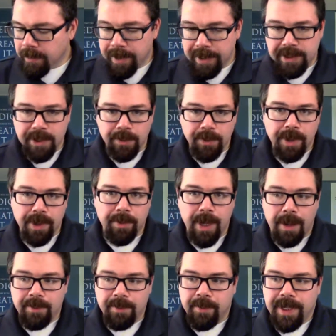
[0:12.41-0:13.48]
basically, we're going to be
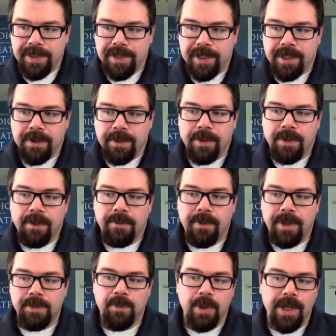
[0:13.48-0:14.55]
optimizing
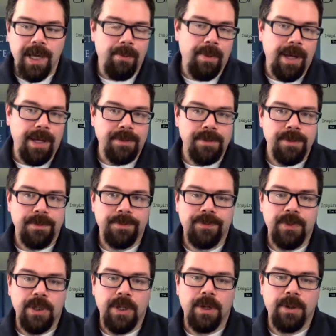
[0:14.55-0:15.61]
Facebook campaigns,
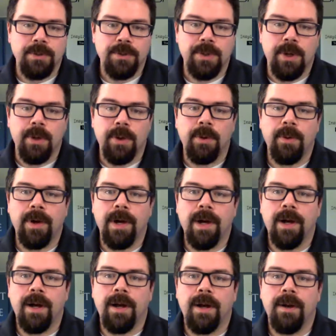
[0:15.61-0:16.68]

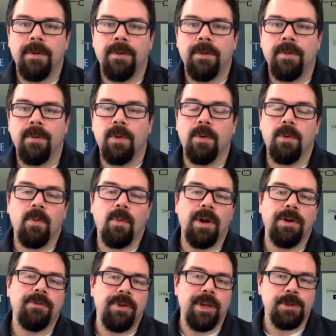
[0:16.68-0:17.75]
or
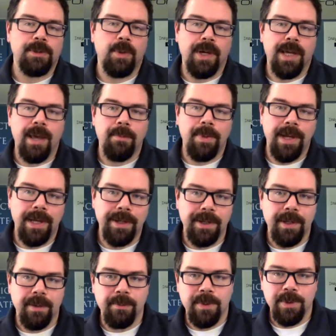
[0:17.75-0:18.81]
one Facebook campaign
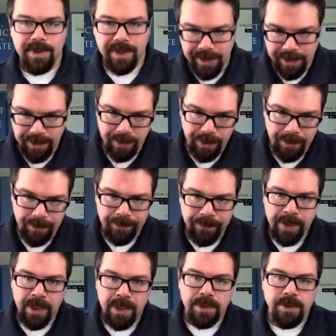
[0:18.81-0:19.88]
in particular.
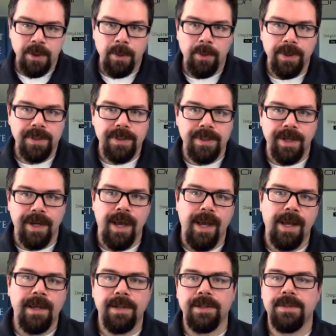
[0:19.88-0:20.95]
So, what
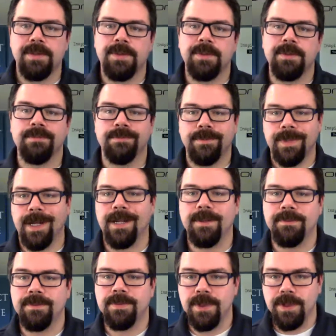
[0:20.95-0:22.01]
today's kind
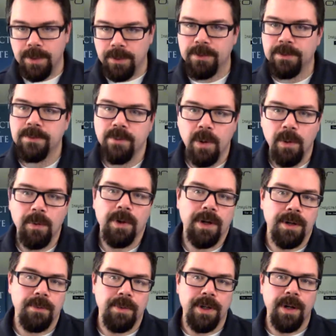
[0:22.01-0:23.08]
of to do, what we're
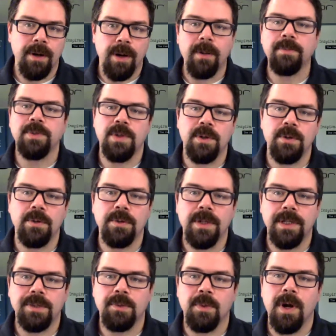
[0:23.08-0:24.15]
going to be up to
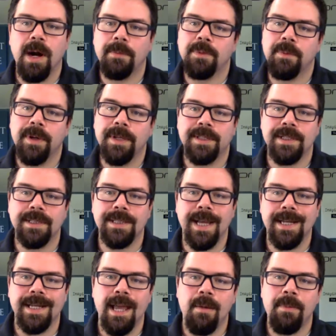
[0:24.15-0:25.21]
is we're optimizing a
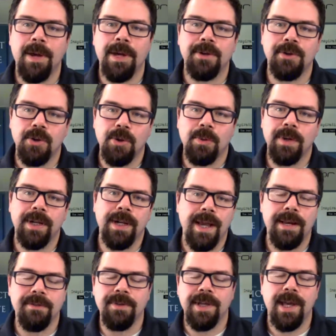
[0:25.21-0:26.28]
dynamic
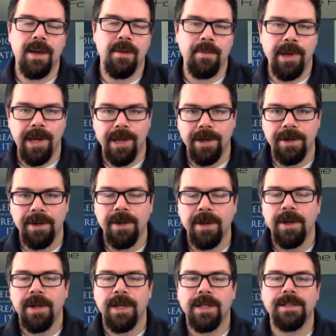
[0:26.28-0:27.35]
creative campaign
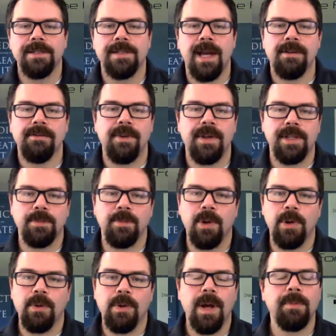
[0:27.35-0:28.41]
inside
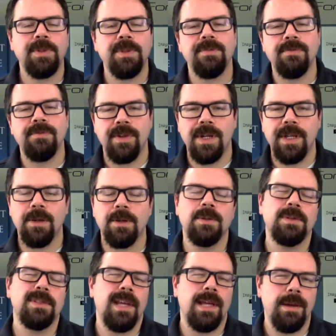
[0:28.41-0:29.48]
Facebook, a couple different
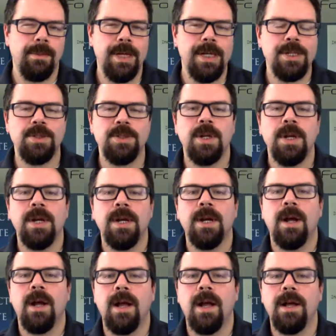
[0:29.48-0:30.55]
videos, image,
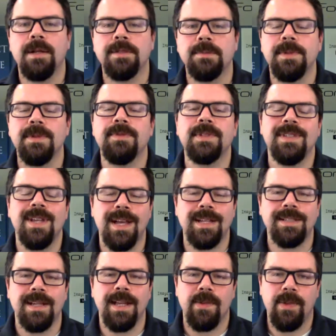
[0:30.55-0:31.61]
some different
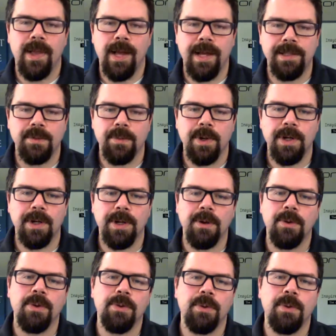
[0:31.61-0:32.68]
text and headlines, and we're going to
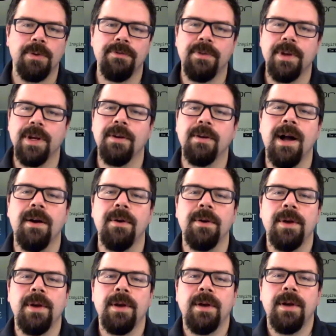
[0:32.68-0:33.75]
go through and figure out
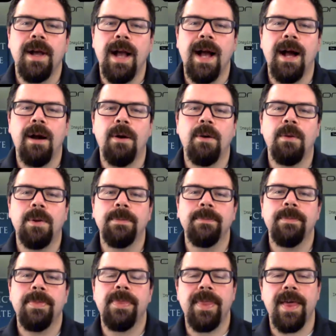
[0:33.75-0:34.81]
how
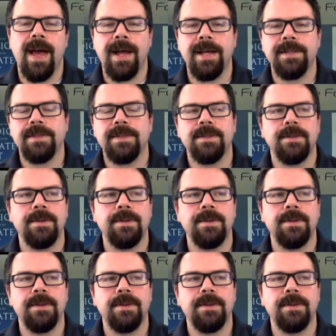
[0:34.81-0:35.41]
that